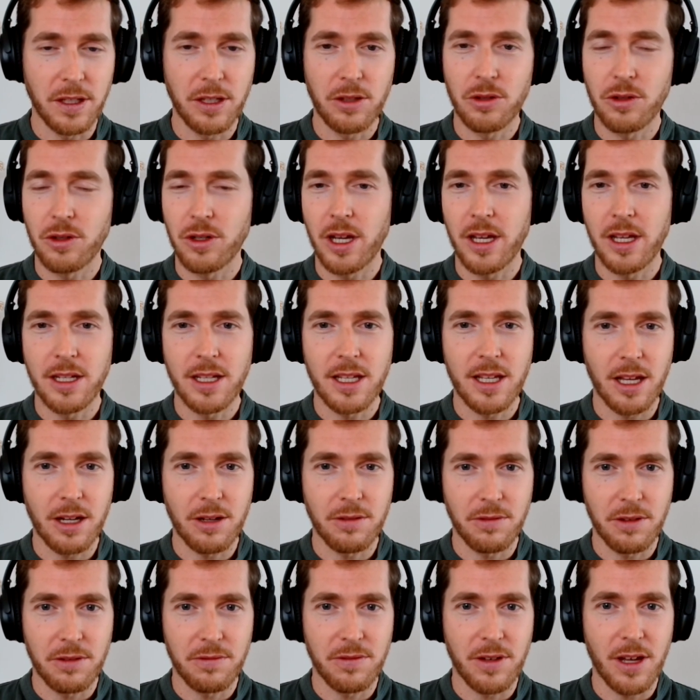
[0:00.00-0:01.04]
or any kind
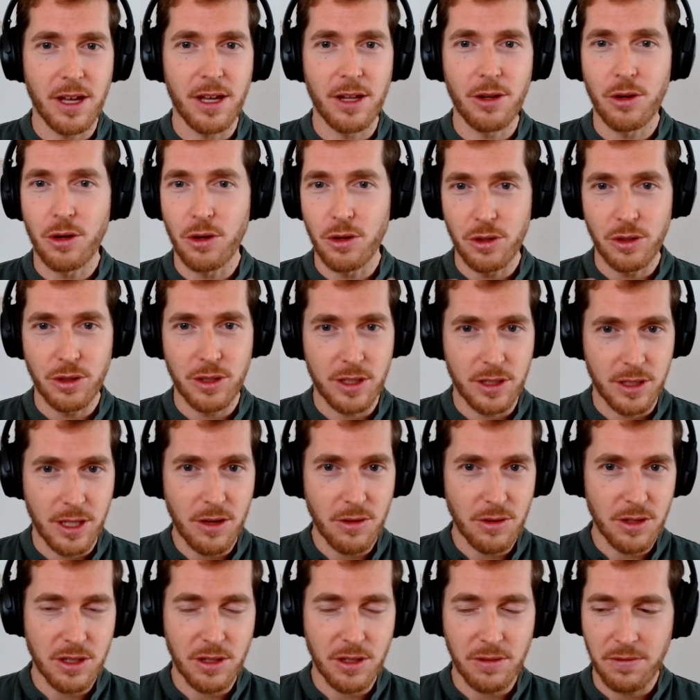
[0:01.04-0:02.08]
of event or a
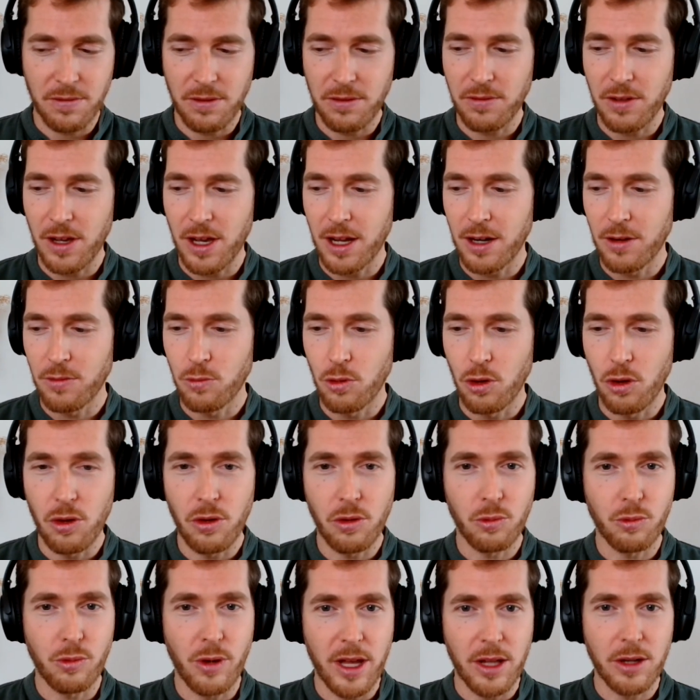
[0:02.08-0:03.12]
series of event
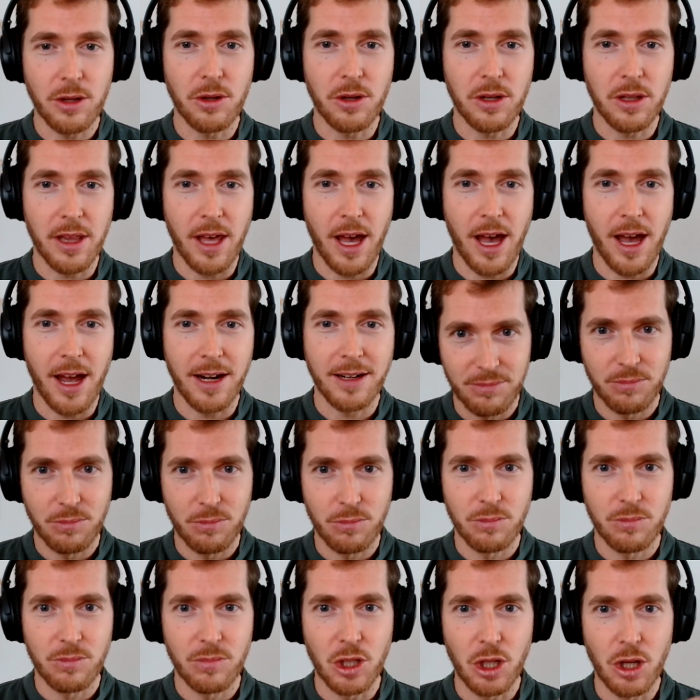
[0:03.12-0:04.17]
will render that
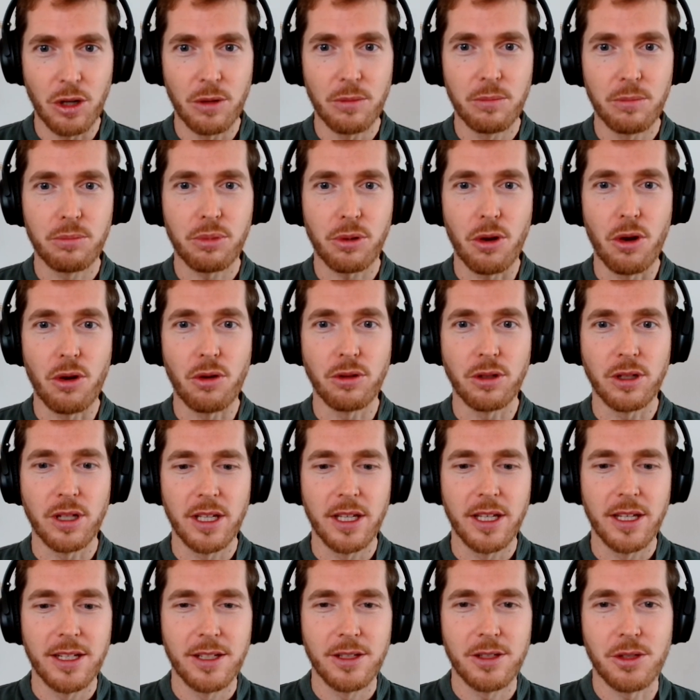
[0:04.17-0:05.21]
prone
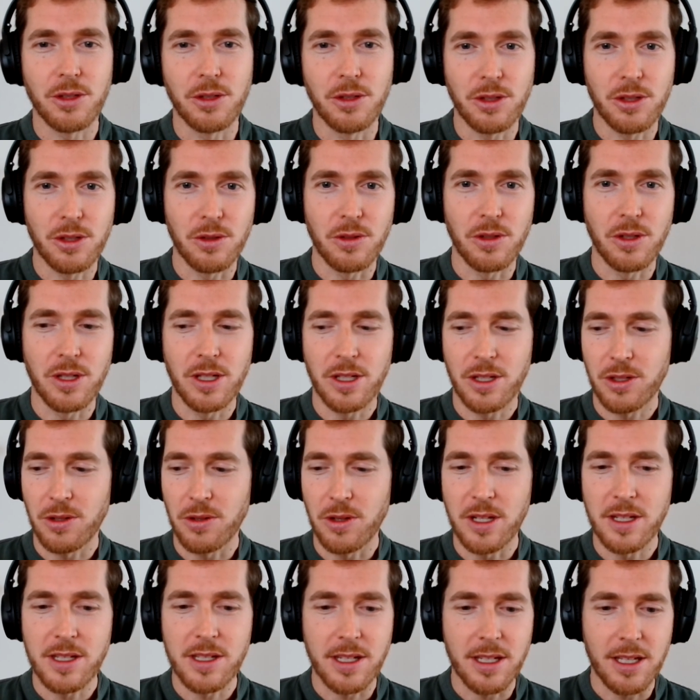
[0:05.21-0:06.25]
to
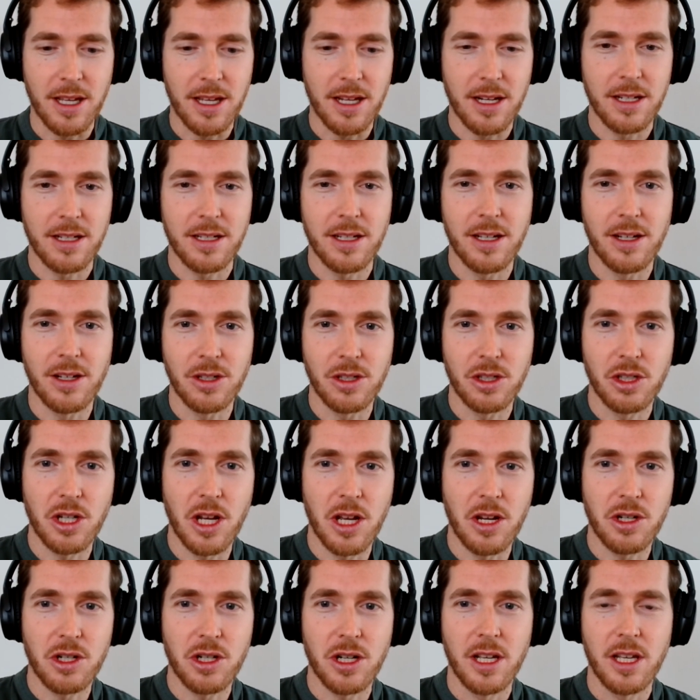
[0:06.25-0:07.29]
instigate
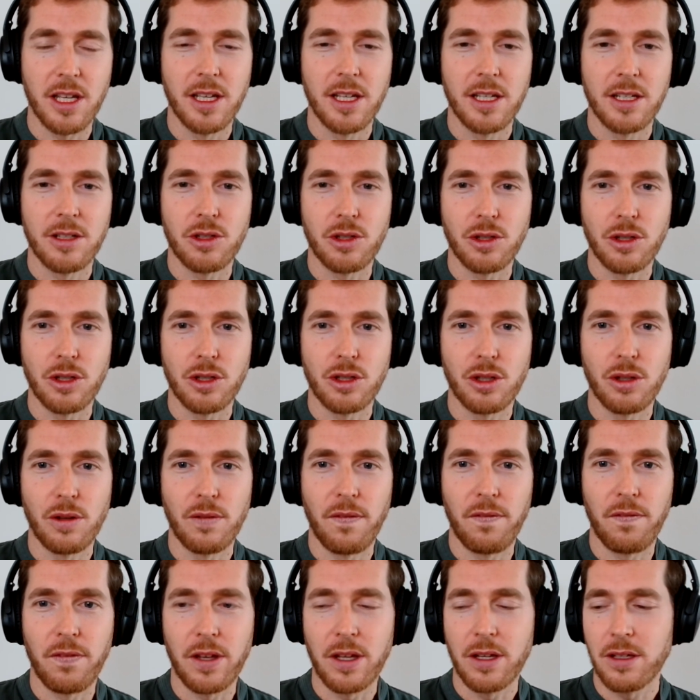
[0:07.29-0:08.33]
change. Do you
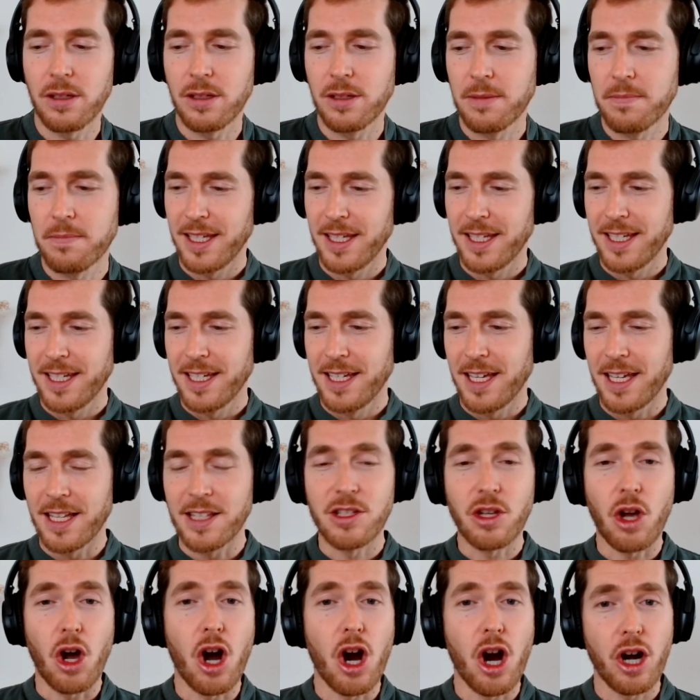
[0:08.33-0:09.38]
feel it's
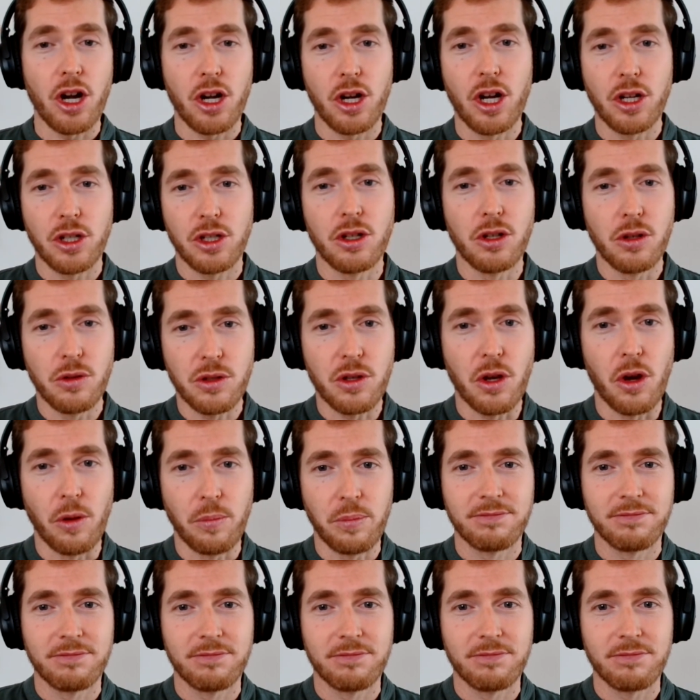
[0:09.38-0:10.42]
hard not to lose
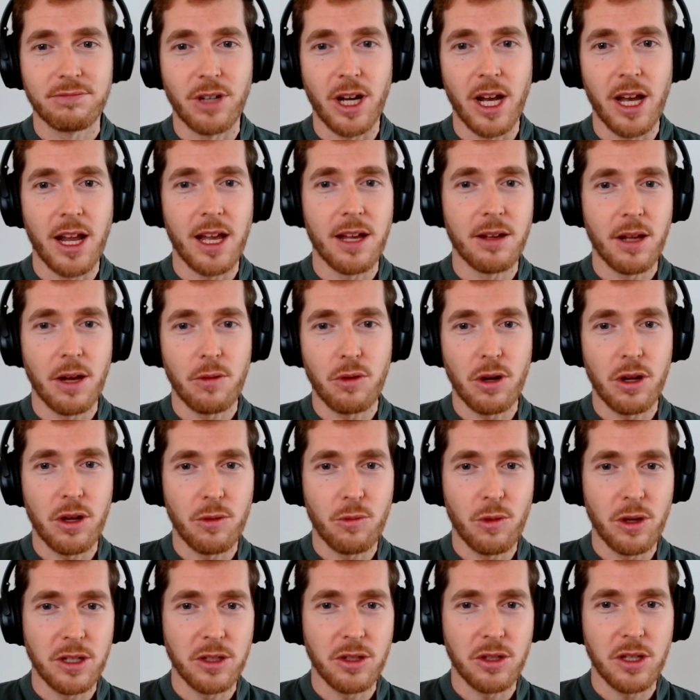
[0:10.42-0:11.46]
hope, right? And I
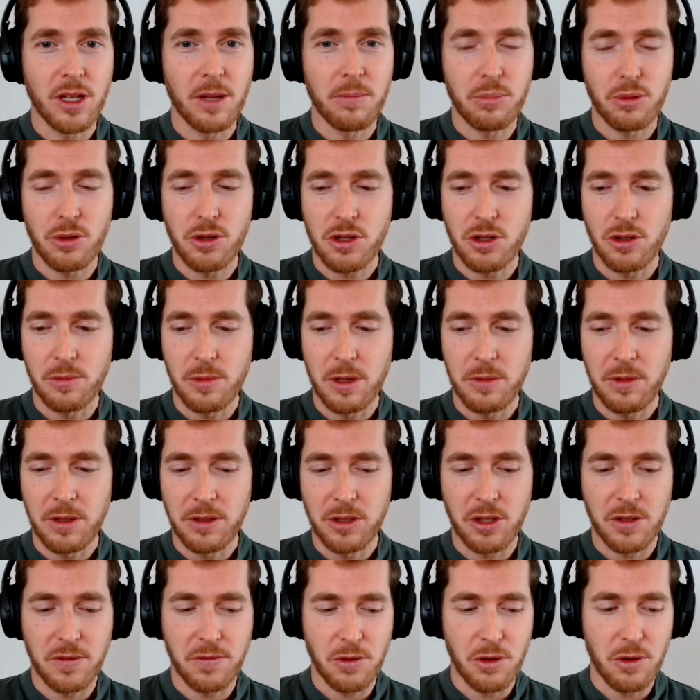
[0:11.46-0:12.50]
wanted to get personal maybe
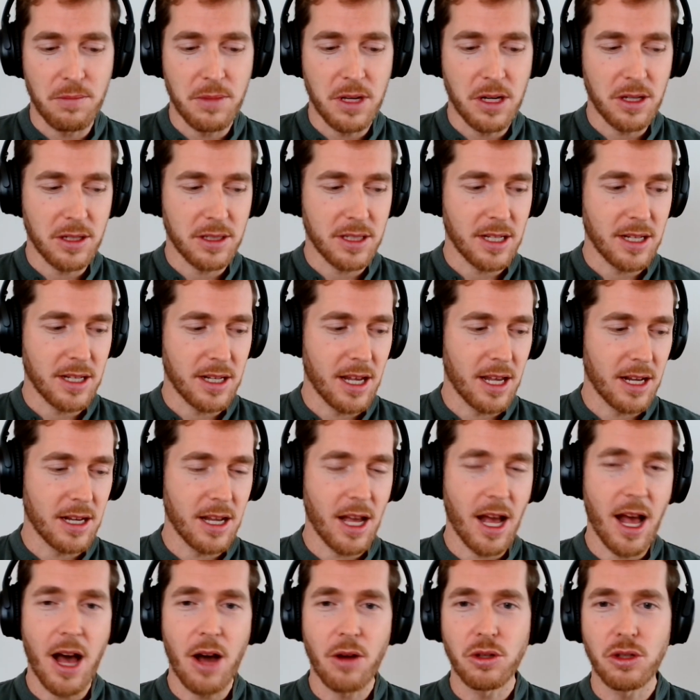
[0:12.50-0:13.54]
just for a minute, and
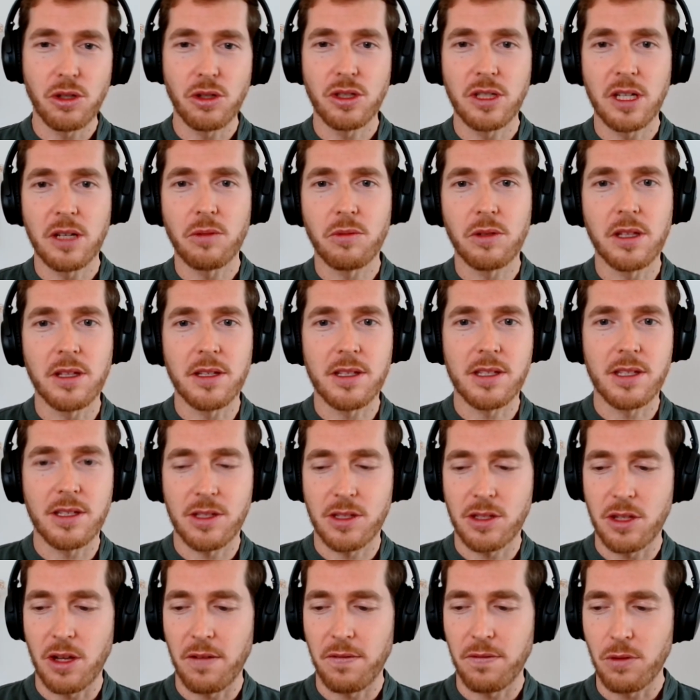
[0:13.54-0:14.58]
how do you deal with this
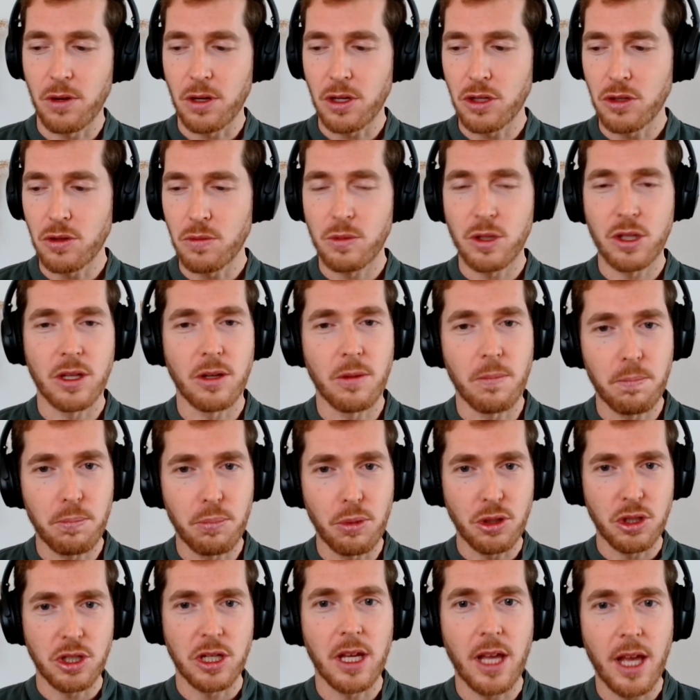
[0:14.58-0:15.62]
stuff when you kind of
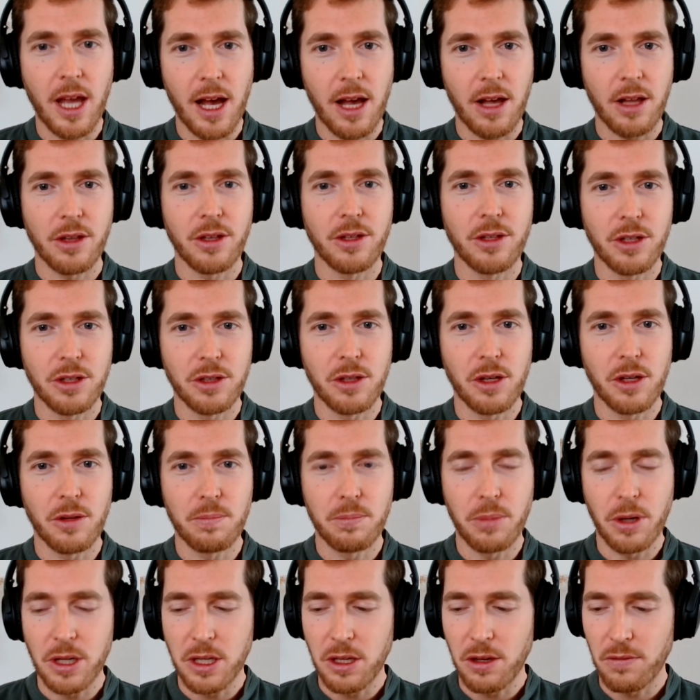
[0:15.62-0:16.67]
pushing out the
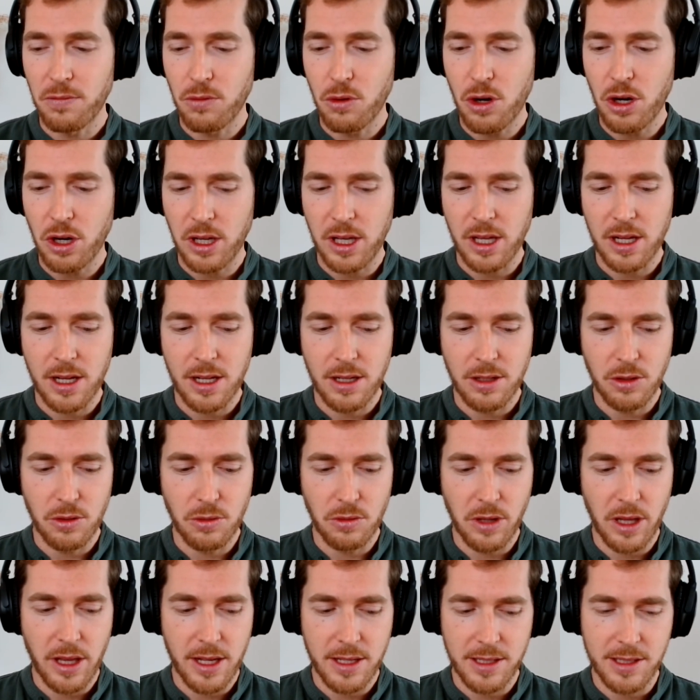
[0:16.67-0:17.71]
body of work and then you
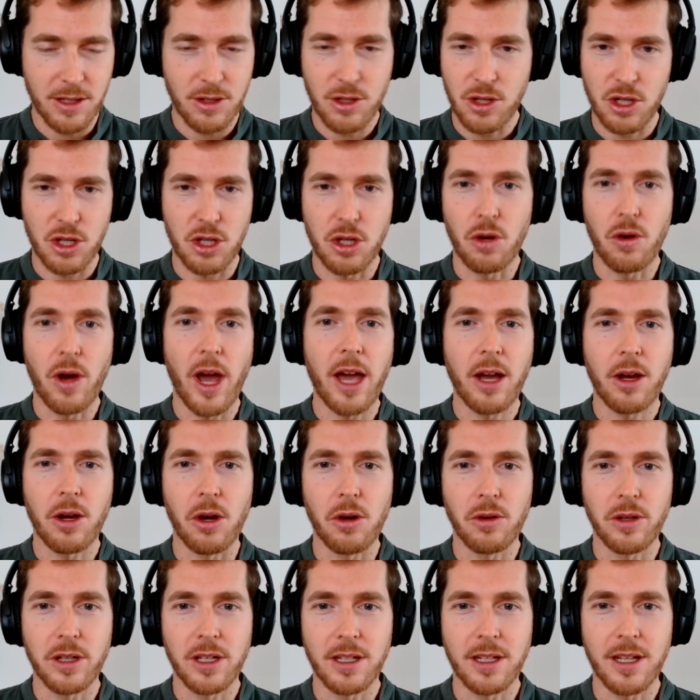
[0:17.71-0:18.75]
realize there's just no
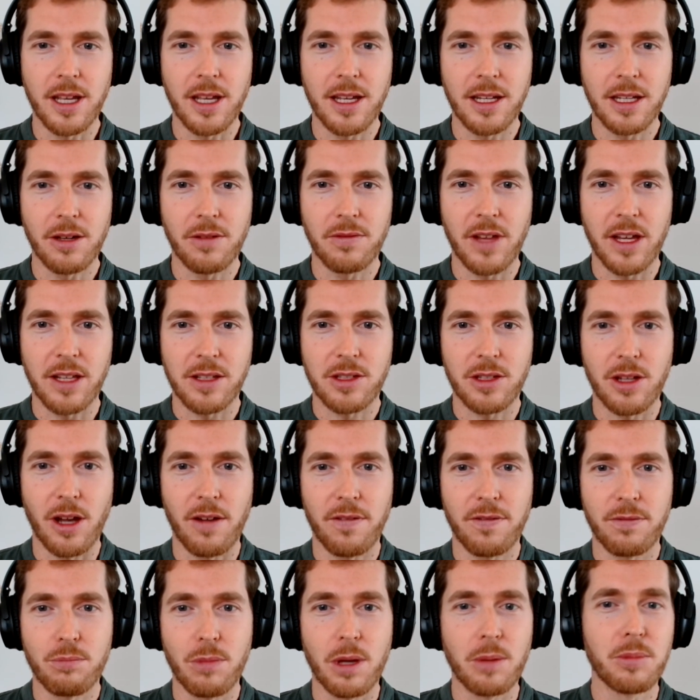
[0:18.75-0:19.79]
echo in any of that
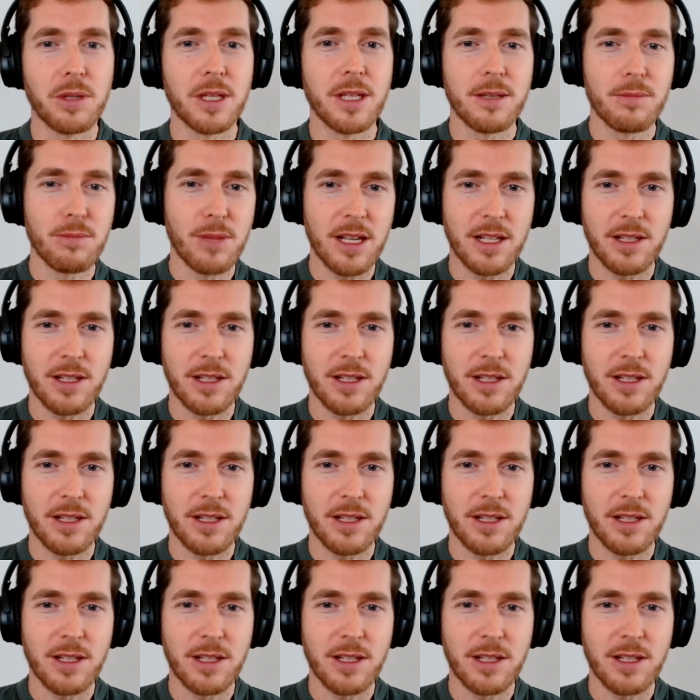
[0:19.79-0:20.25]
stuff? Maybe it makes